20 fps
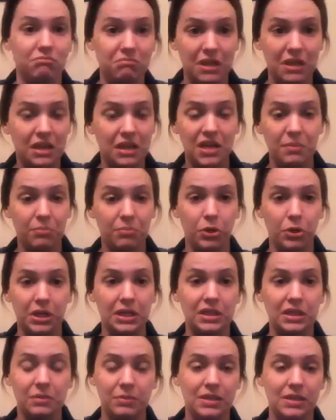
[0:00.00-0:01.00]
end up
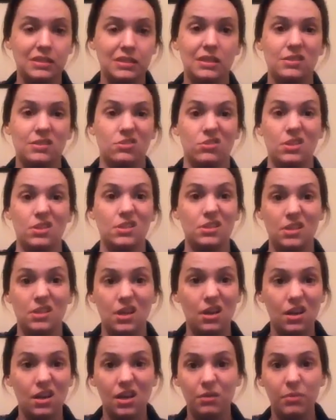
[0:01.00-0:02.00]
working the business or doesn't
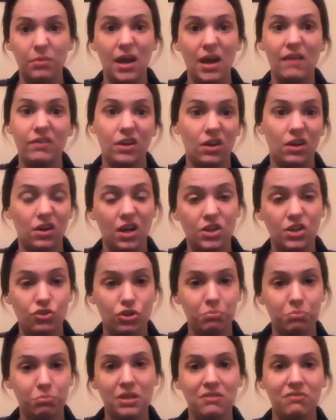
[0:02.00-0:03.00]
end up having her
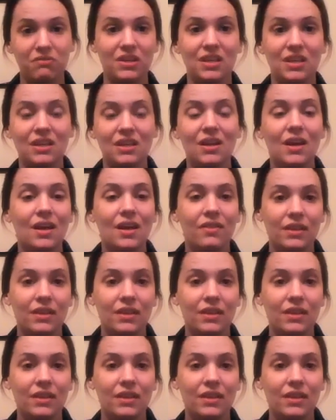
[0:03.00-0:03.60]
100 PV,